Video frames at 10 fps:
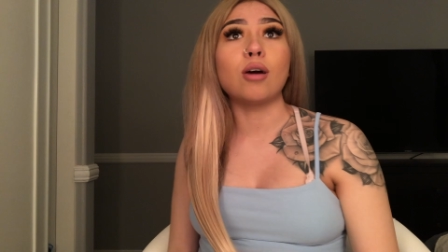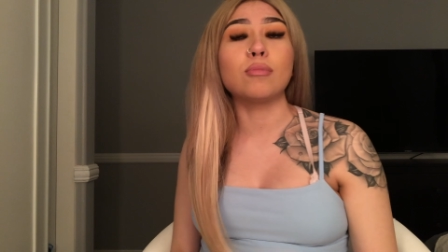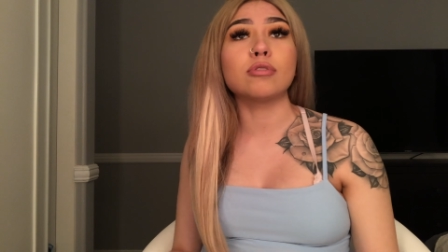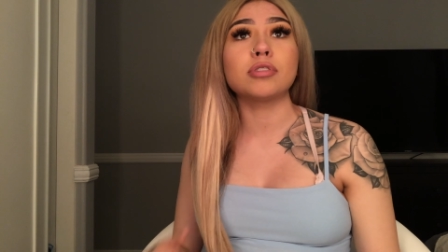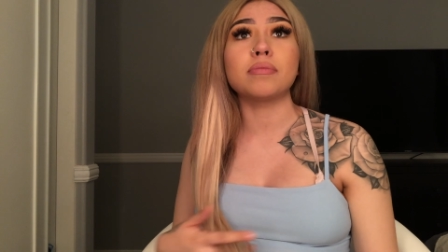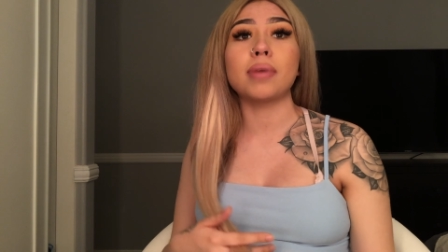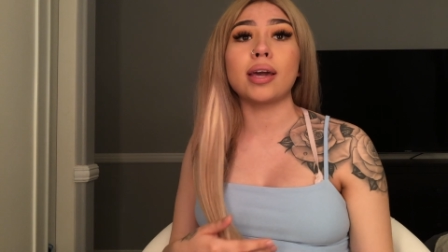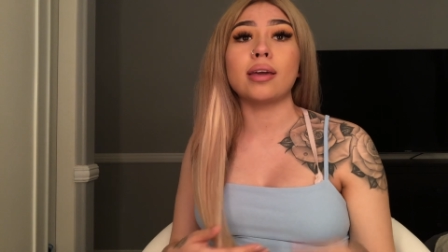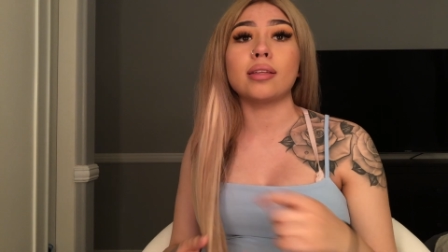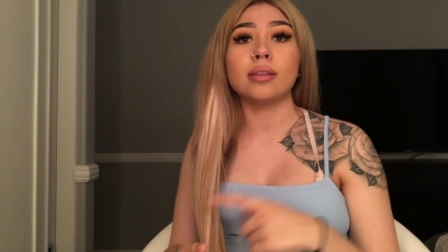almost of
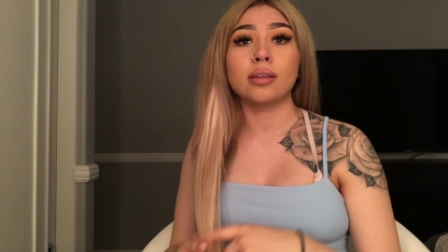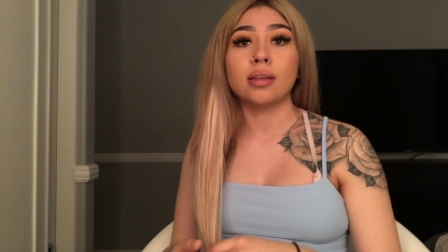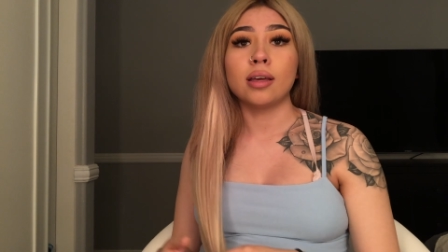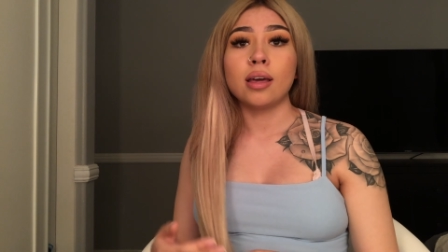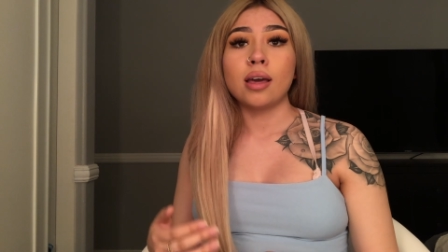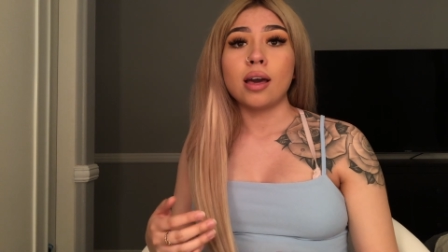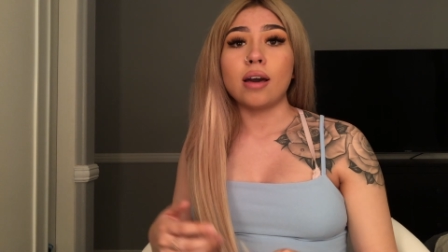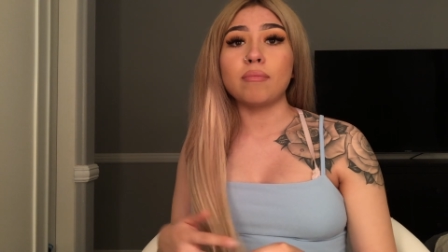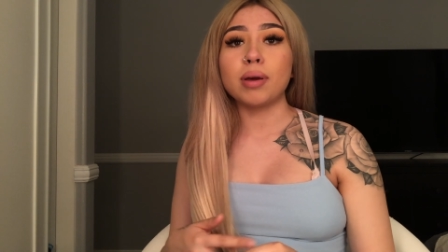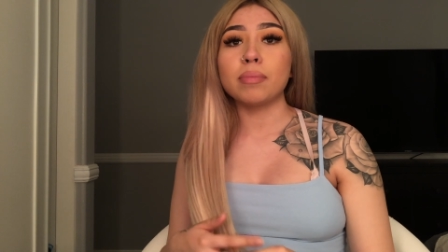my
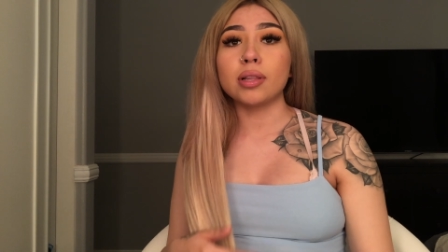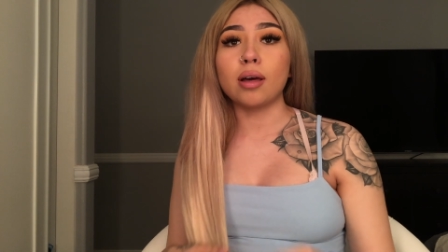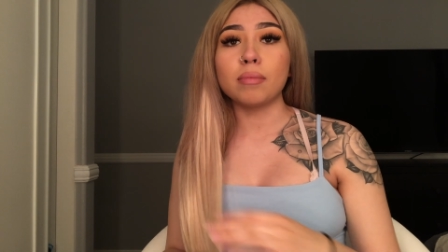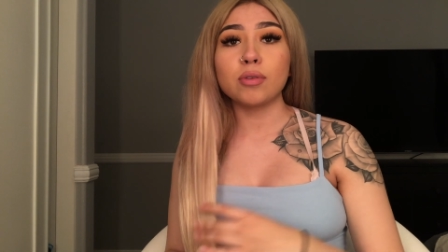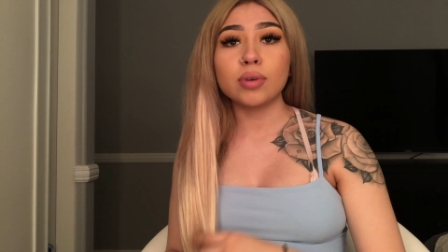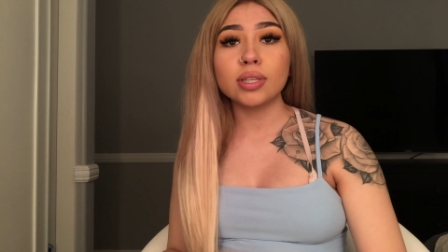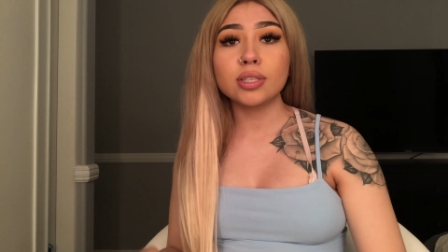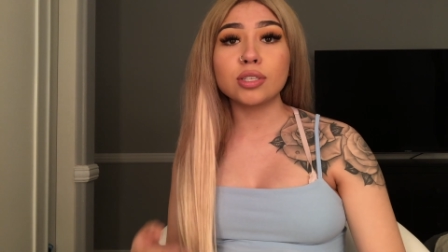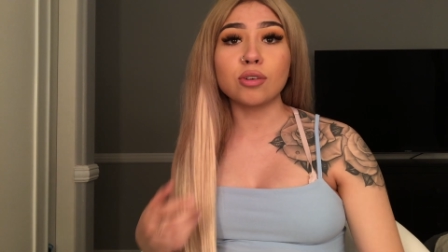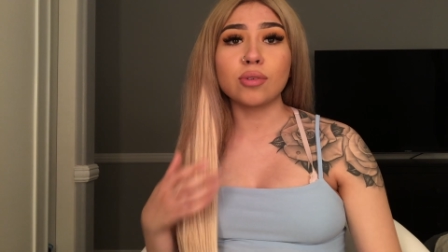Bellami
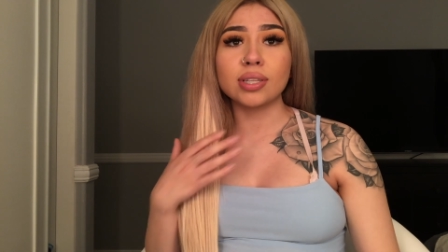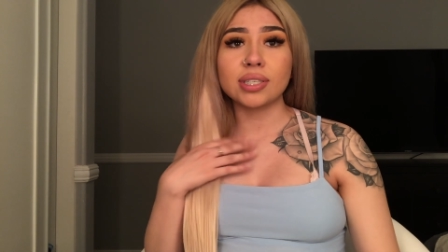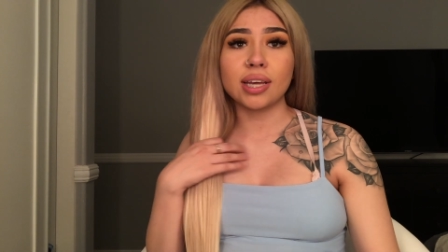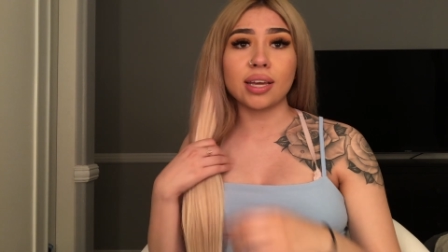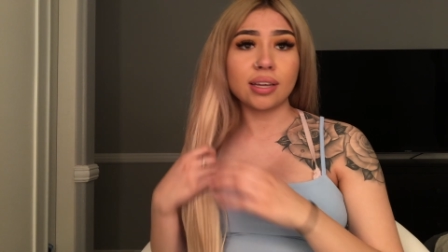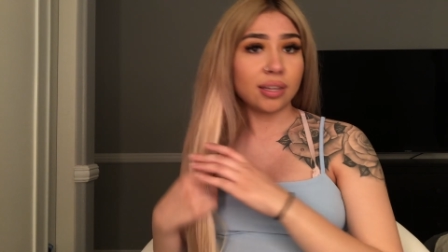ones, so it's like